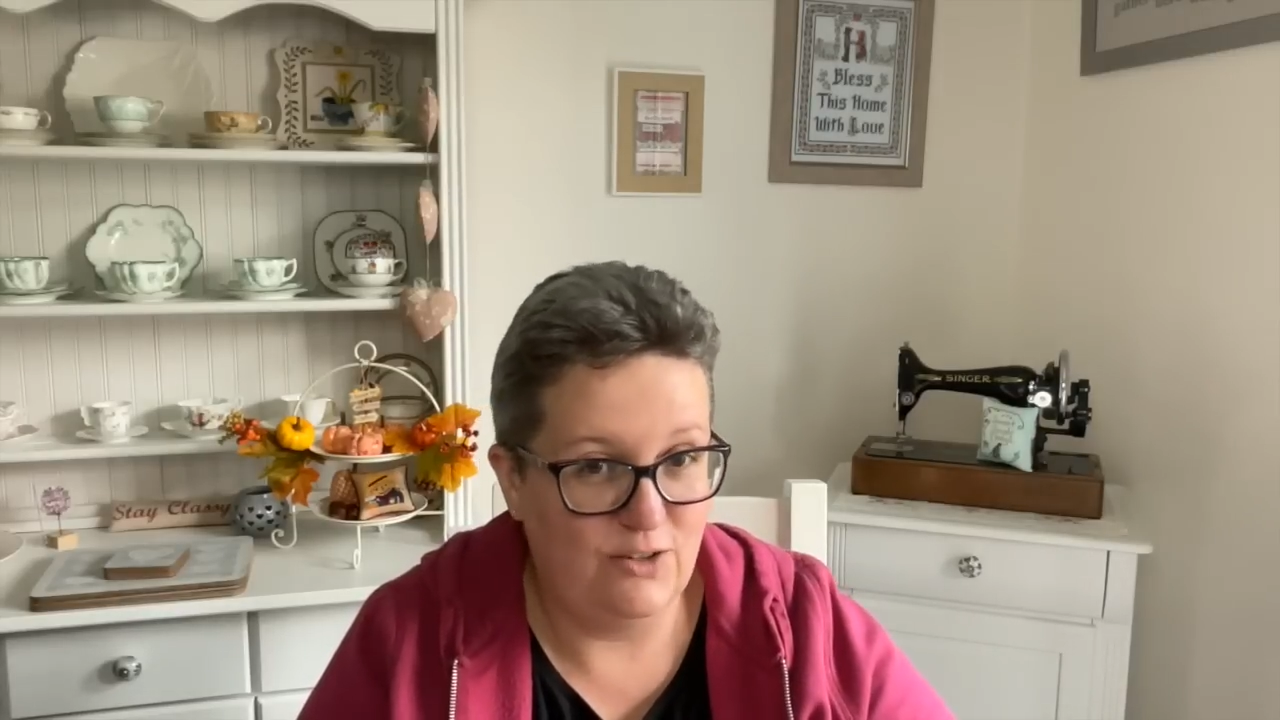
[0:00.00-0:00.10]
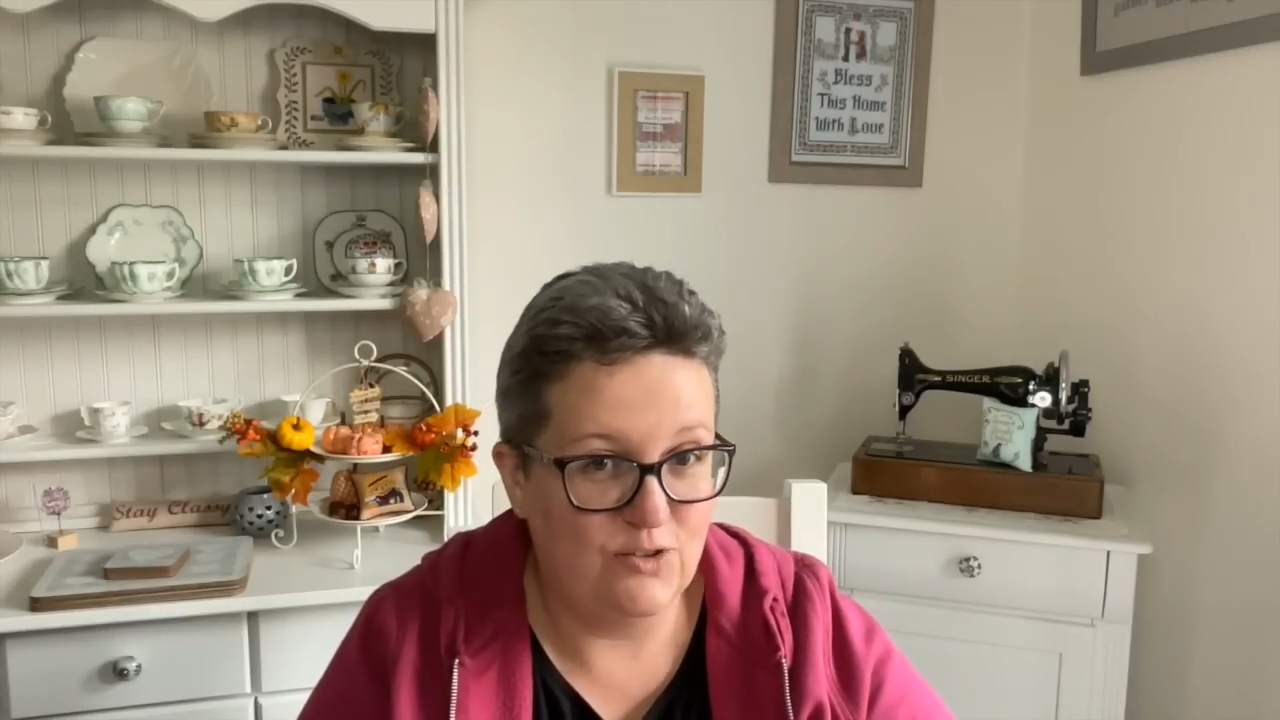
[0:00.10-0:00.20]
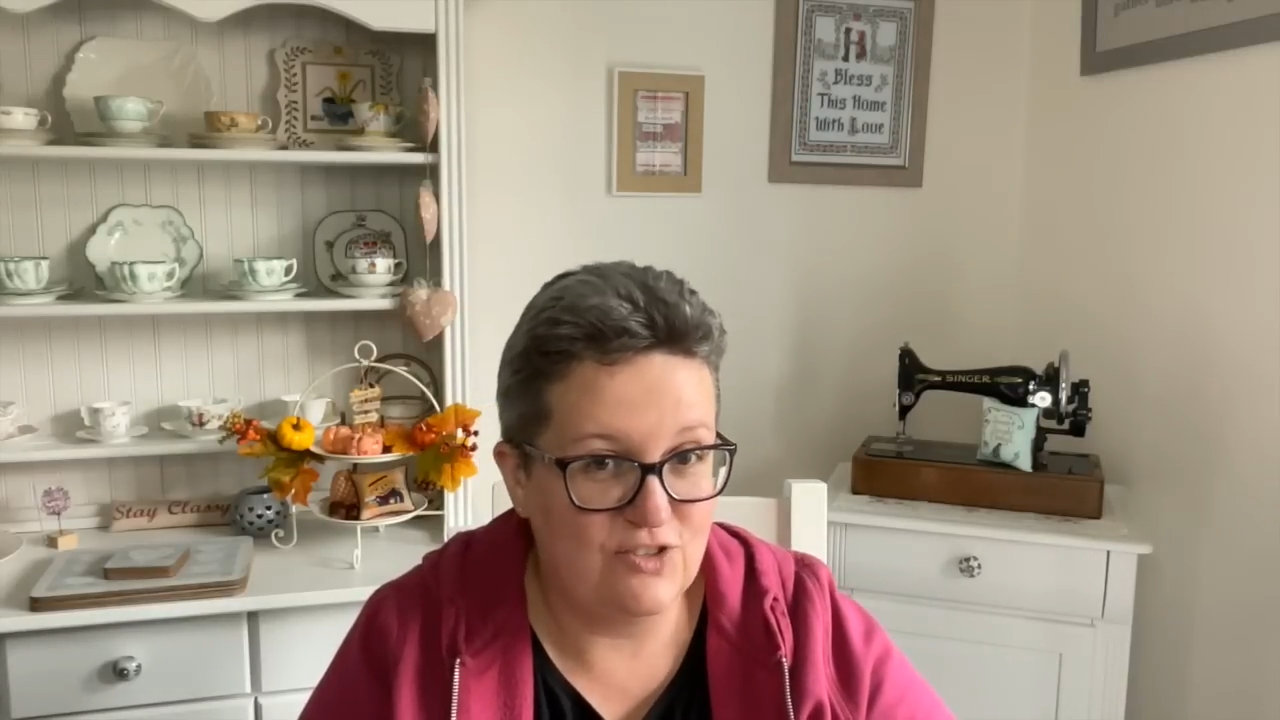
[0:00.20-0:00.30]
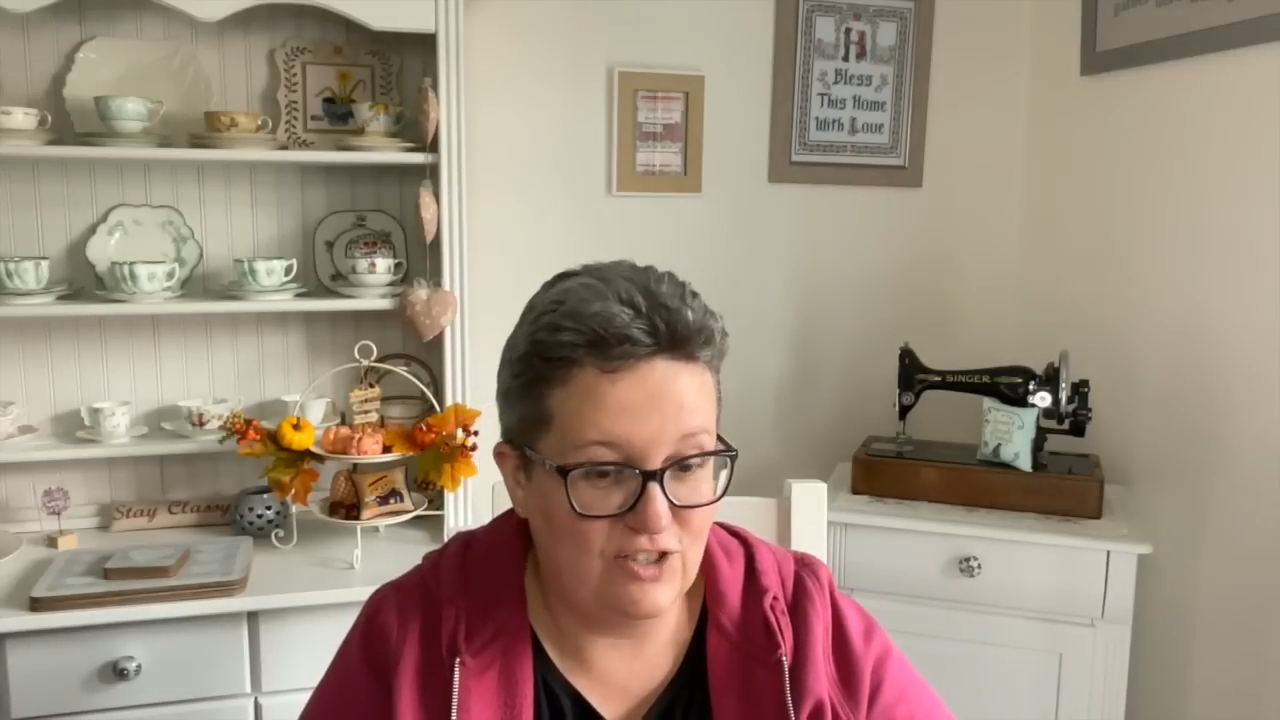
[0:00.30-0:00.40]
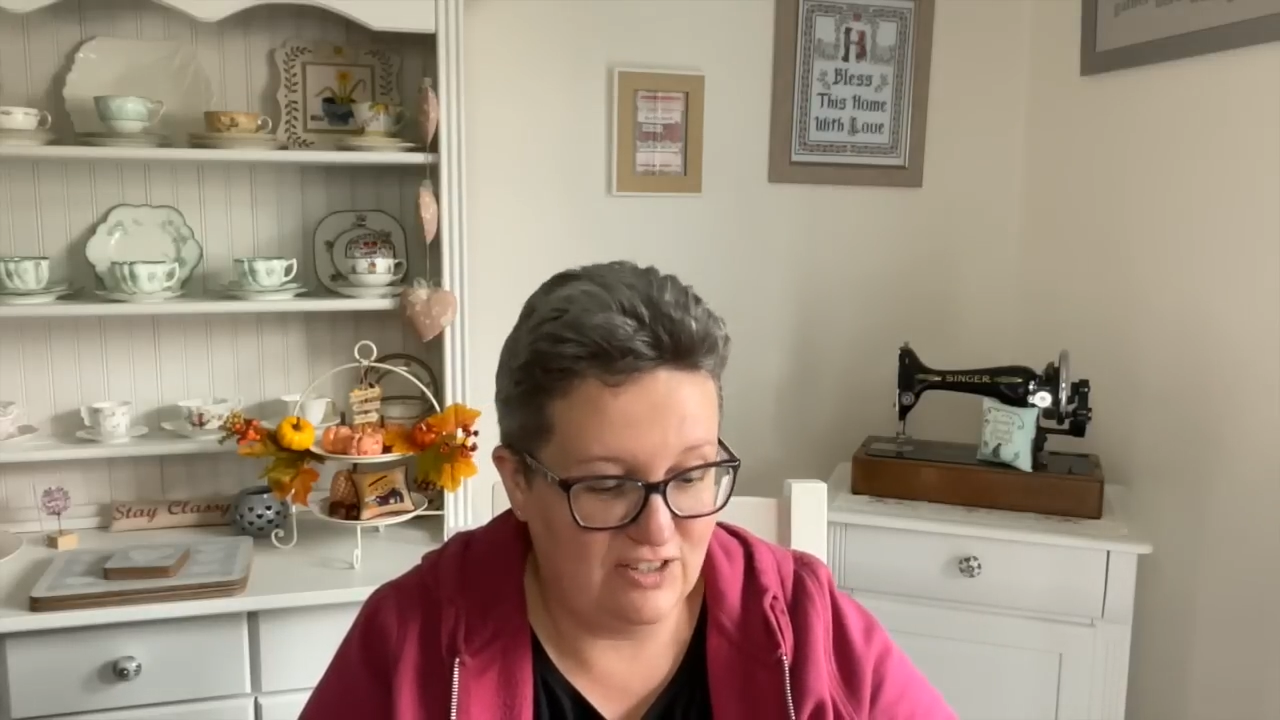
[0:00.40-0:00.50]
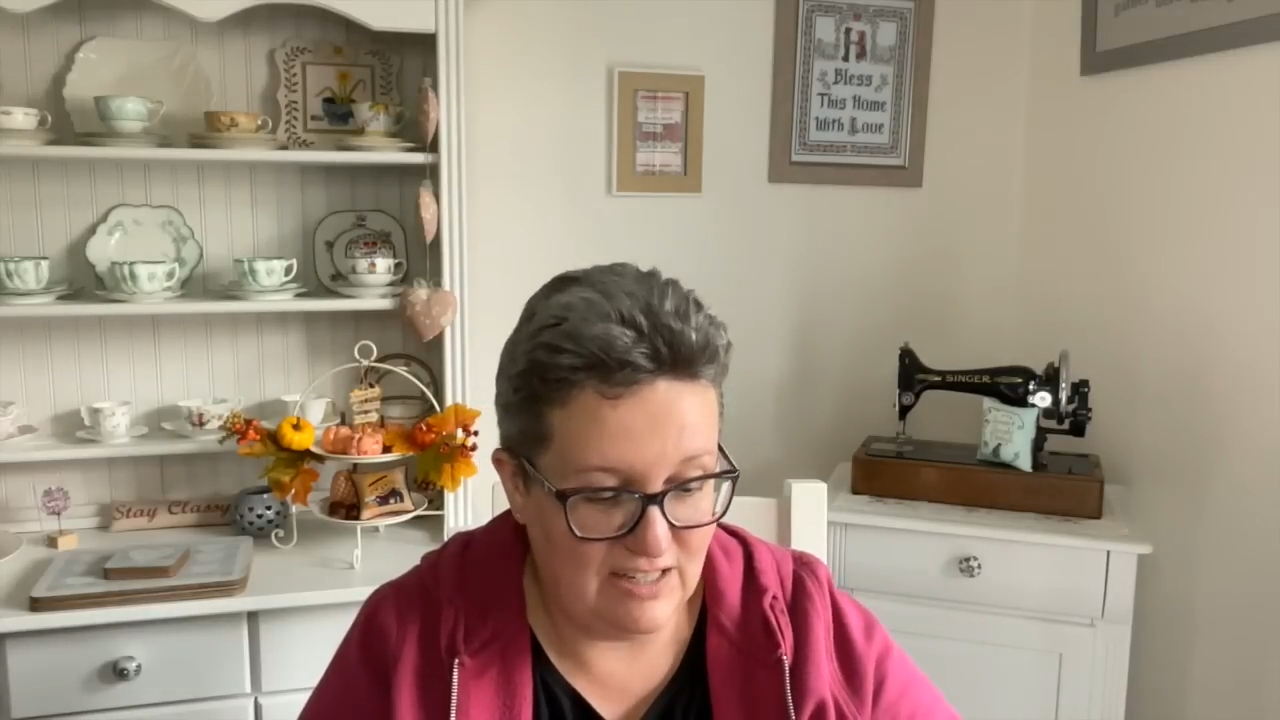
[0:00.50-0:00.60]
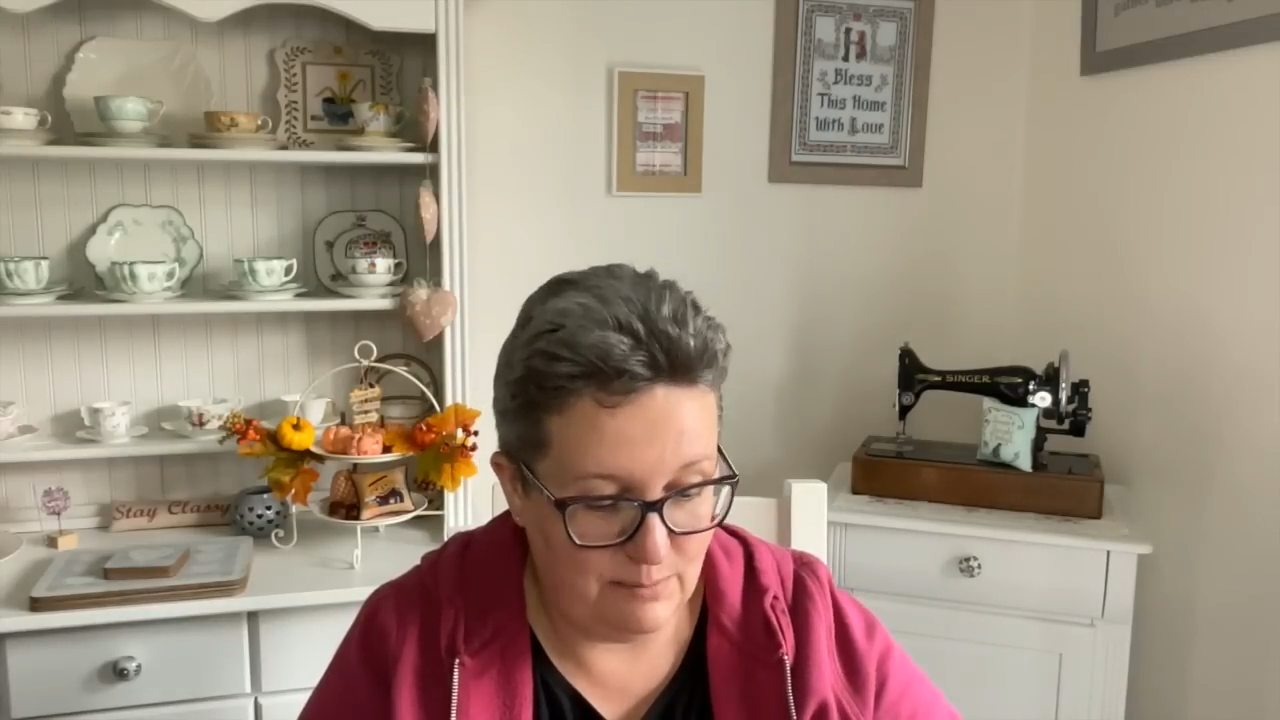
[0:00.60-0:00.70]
on Sunday,